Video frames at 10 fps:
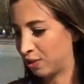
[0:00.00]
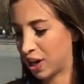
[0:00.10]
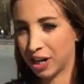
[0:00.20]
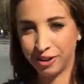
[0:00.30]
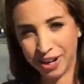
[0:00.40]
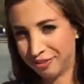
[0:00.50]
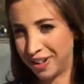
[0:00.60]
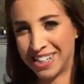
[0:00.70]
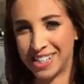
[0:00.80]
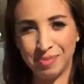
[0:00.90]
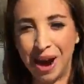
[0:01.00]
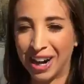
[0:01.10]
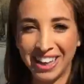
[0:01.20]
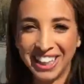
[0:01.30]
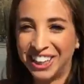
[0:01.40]
try to create a fitness
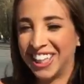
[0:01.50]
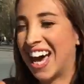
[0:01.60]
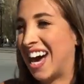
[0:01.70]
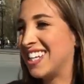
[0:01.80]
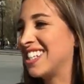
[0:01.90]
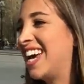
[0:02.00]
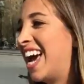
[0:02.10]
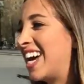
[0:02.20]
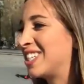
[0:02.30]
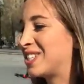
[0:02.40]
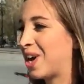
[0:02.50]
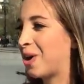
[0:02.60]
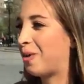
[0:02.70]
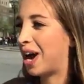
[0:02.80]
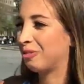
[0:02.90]
empire like she has. And
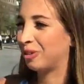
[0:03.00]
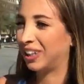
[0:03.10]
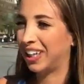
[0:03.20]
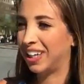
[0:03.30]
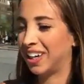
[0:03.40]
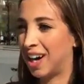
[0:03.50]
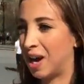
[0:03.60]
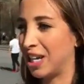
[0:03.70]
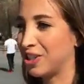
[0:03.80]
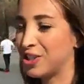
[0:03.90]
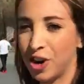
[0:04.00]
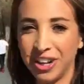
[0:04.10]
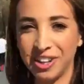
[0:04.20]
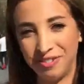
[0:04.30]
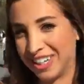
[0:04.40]
so I really, I just
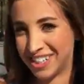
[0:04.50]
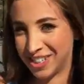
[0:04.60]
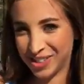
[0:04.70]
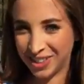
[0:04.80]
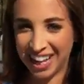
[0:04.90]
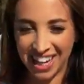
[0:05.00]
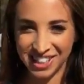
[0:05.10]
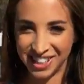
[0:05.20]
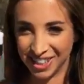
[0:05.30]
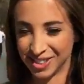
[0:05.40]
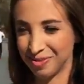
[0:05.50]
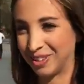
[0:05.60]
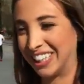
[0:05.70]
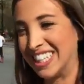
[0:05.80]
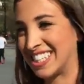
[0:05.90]
started in the fitness industry last year, so I'm
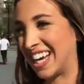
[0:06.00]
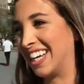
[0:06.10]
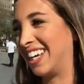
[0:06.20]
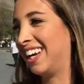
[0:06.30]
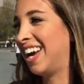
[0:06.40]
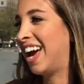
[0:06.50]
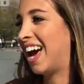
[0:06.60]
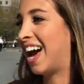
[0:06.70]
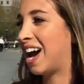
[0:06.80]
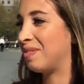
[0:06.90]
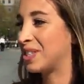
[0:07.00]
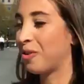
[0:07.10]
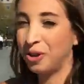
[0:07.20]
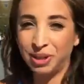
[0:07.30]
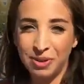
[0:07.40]
really excited. It's
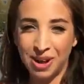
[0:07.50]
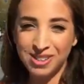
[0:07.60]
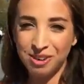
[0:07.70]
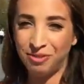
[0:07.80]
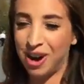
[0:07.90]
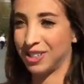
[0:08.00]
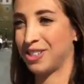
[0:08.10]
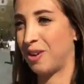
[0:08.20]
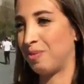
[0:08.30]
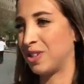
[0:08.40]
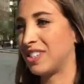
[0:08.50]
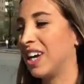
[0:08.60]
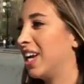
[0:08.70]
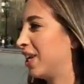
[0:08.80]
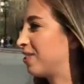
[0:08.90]
going really well so far, so I'm just,
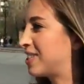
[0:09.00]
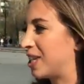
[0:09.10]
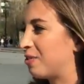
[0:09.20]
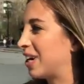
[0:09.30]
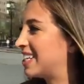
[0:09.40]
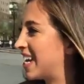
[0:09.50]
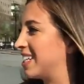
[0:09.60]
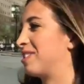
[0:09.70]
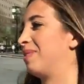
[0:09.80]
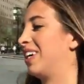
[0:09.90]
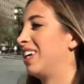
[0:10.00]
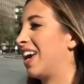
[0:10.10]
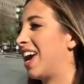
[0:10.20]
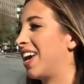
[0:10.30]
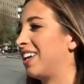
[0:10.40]
seeing where it takes me,
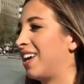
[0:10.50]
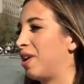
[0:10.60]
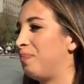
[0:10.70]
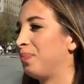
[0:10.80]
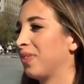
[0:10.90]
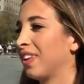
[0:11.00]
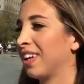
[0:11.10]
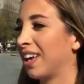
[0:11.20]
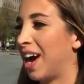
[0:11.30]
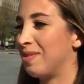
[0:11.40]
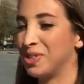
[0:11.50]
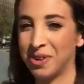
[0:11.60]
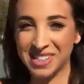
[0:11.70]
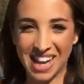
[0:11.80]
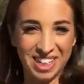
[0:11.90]
and I'm
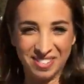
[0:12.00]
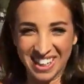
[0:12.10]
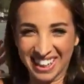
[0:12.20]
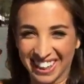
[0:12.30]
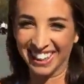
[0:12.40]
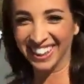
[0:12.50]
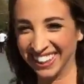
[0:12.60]
so excited to be here.